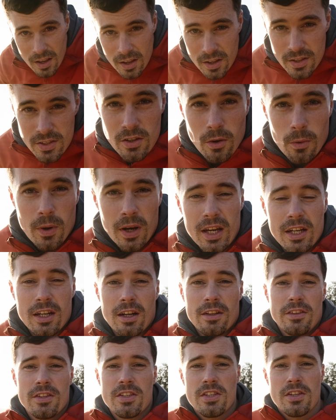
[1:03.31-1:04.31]
So when I
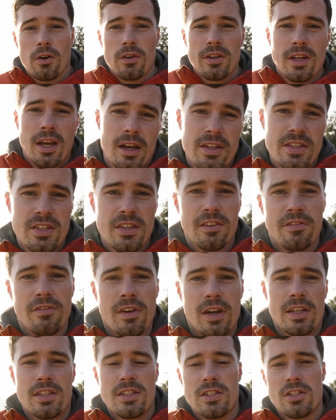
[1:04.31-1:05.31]
got the Sony
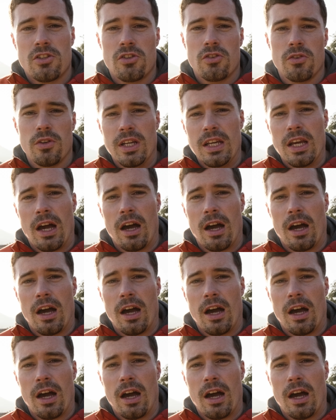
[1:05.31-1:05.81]
A7S III,